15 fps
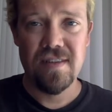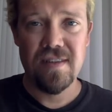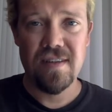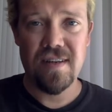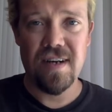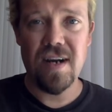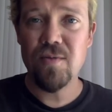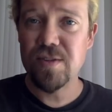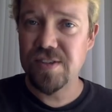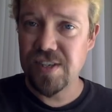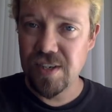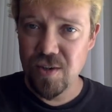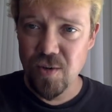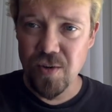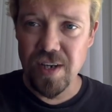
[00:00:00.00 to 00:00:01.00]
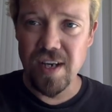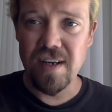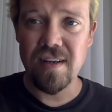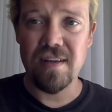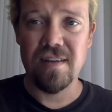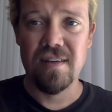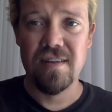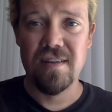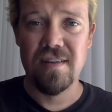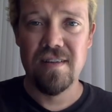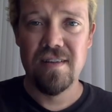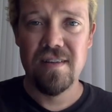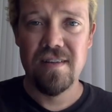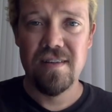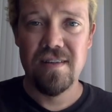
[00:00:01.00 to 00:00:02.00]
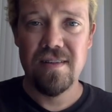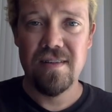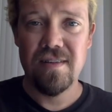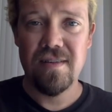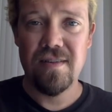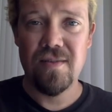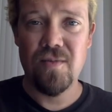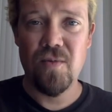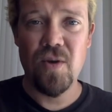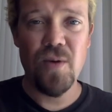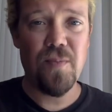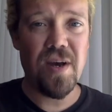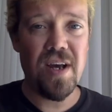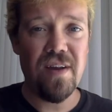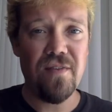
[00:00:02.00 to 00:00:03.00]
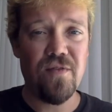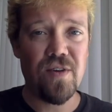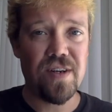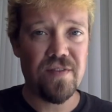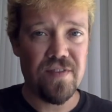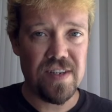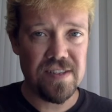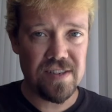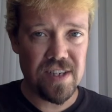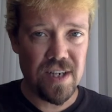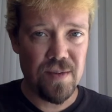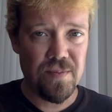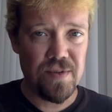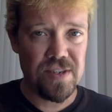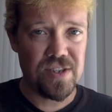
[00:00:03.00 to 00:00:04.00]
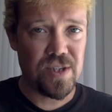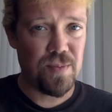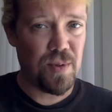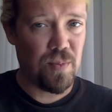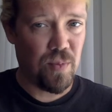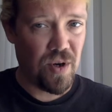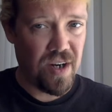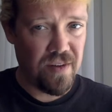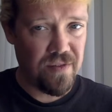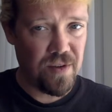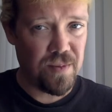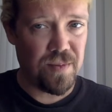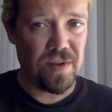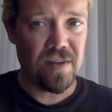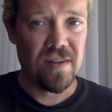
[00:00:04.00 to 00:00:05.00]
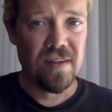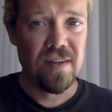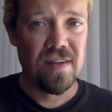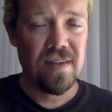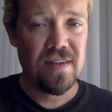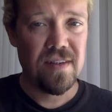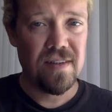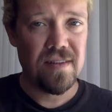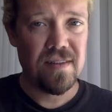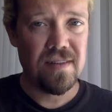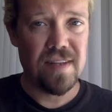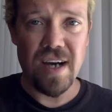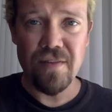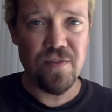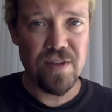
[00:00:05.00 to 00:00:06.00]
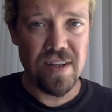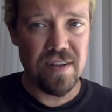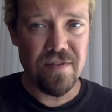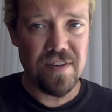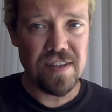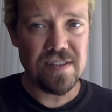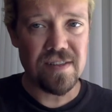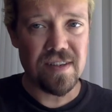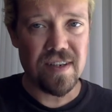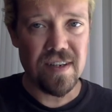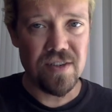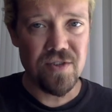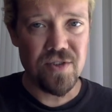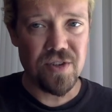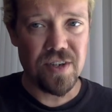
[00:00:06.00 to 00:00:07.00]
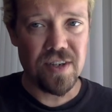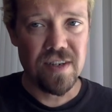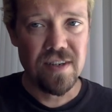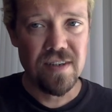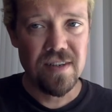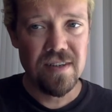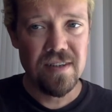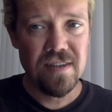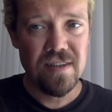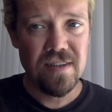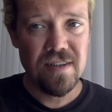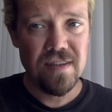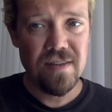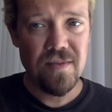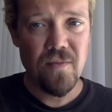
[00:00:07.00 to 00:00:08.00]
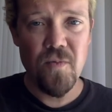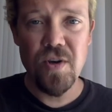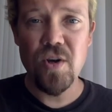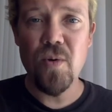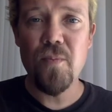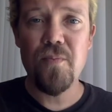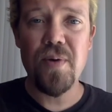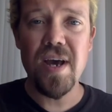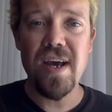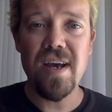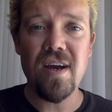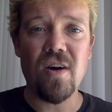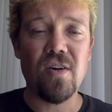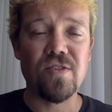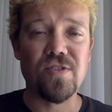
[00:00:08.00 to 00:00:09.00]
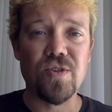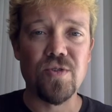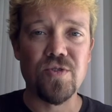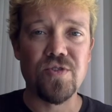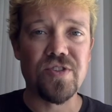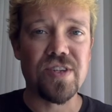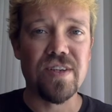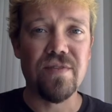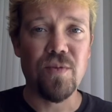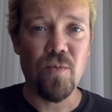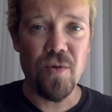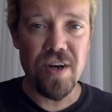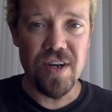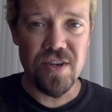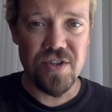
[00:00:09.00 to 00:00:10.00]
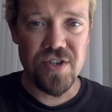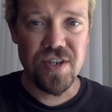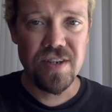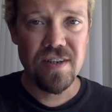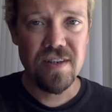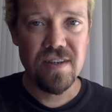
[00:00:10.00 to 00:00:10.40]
I would say no again. We are paying for defense companies to be profitable, not for the defense of the country. We don't pay our soldiers a living wage.